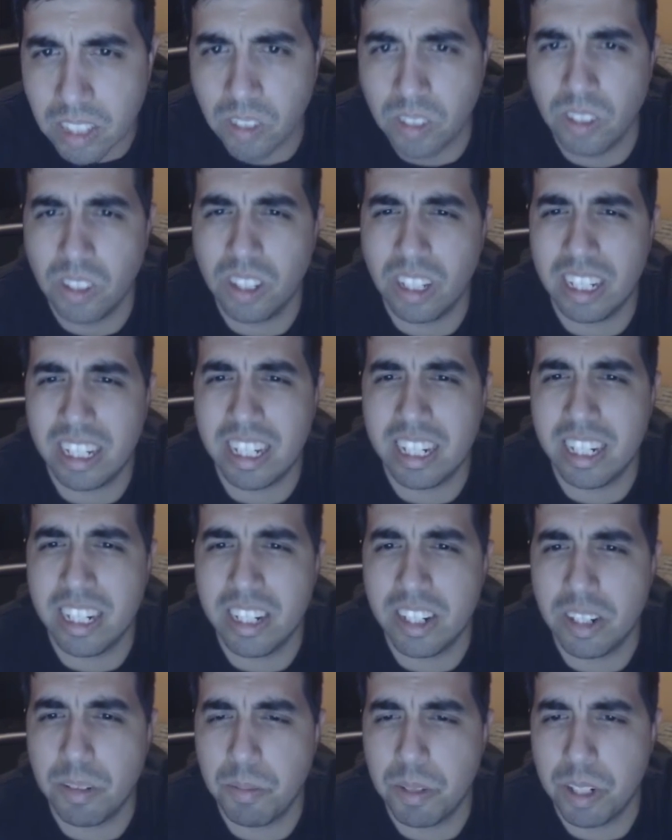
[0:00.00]
Oh, it looked like he
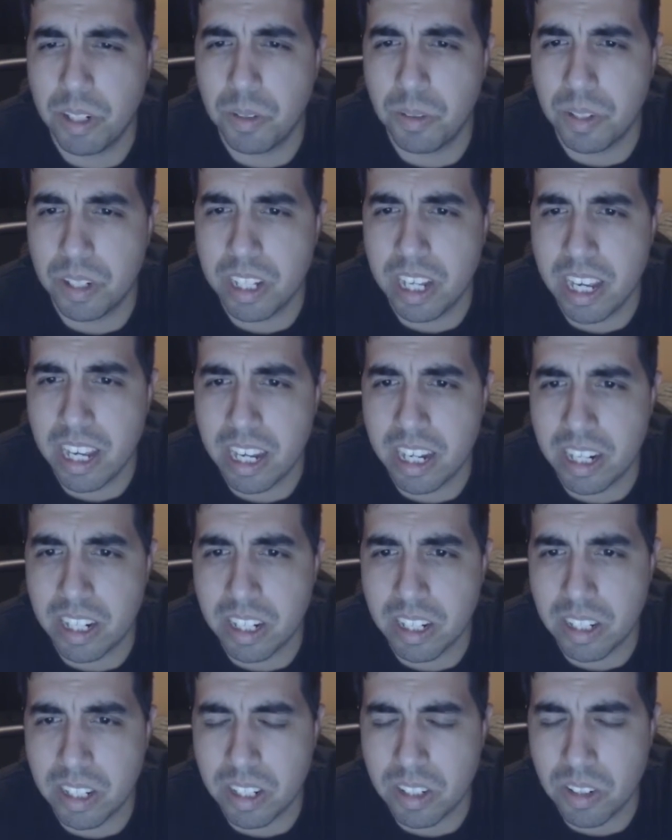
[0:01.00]
did something to his
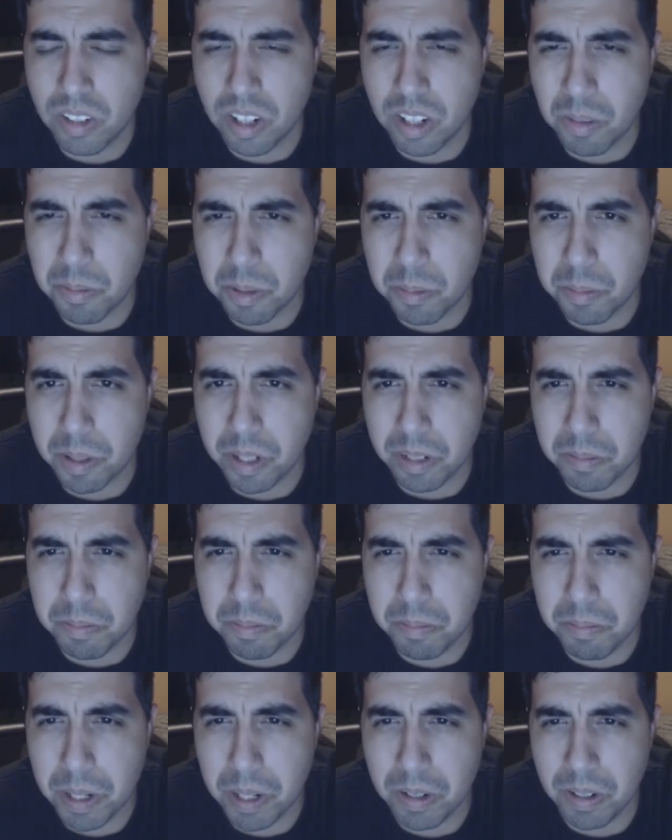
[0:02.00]
hand, his arms, but he,
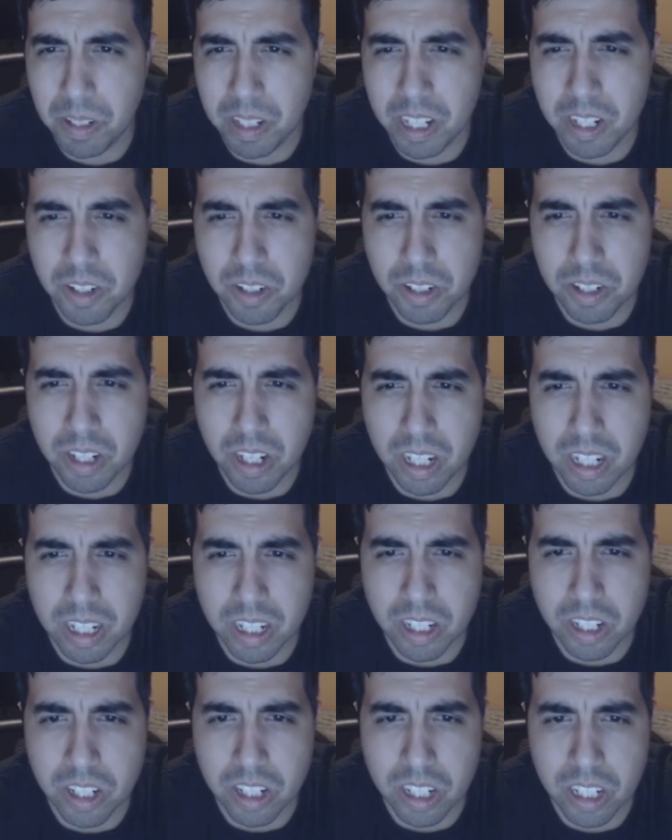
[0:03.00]
apparently he just
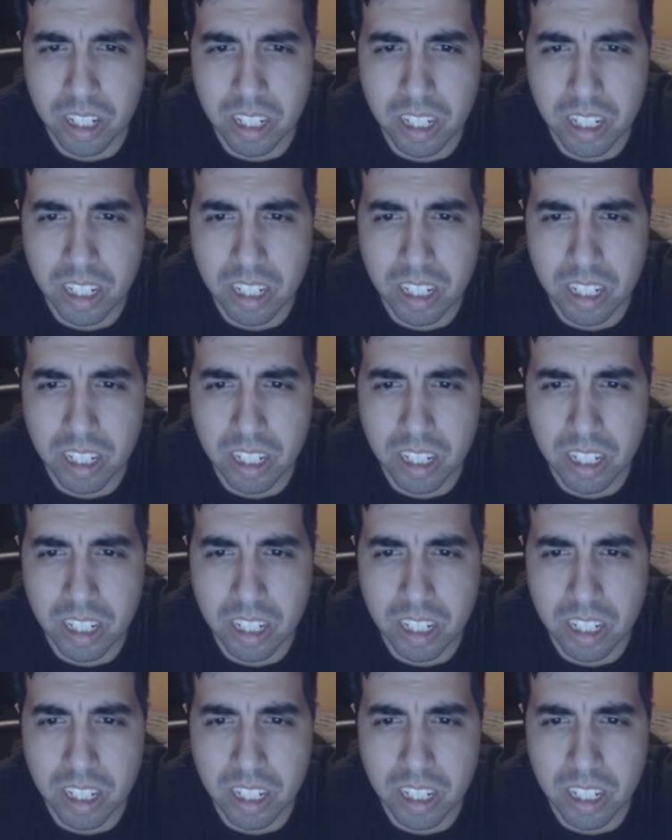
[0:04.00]
dodged.